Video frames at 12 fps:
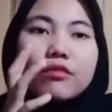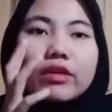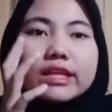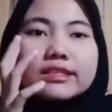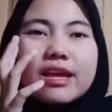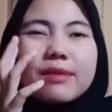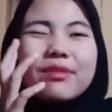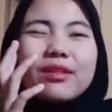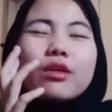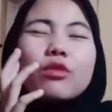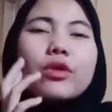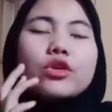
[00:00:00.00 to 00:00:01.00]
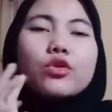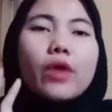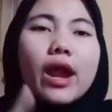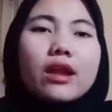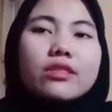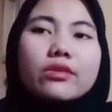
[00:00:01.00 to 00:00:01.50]
For example, when you
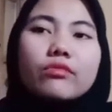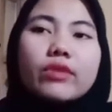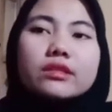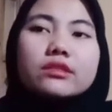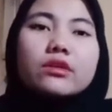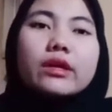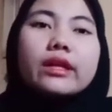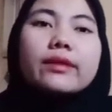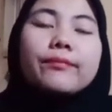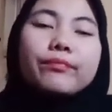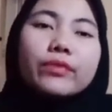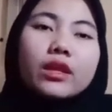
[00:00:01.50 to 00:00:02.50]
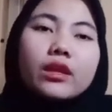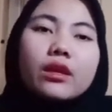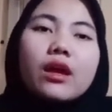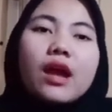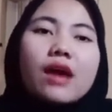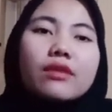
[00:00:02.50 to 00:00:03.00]
are at the
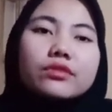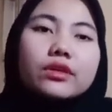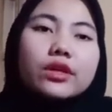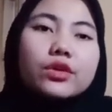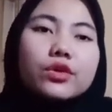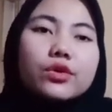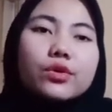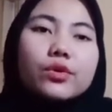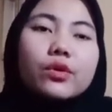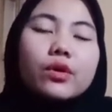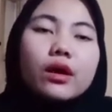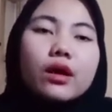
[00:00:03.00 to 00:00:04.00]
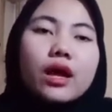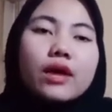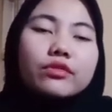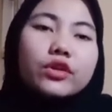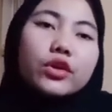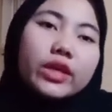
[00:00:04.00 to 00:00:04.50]
restaurant, after you
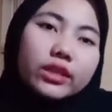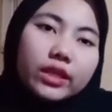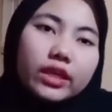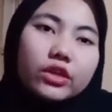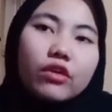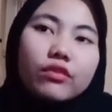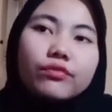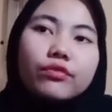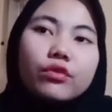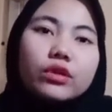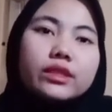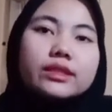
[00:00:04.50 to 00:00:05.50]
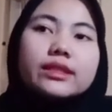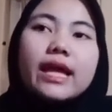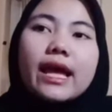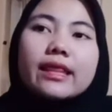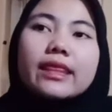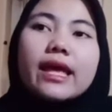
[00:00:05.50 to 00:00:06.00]
eating your food
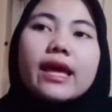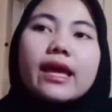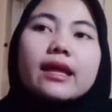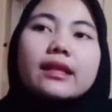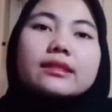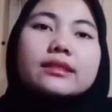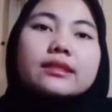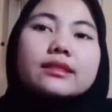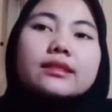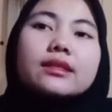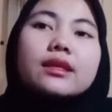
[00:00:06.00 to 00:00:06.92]
and then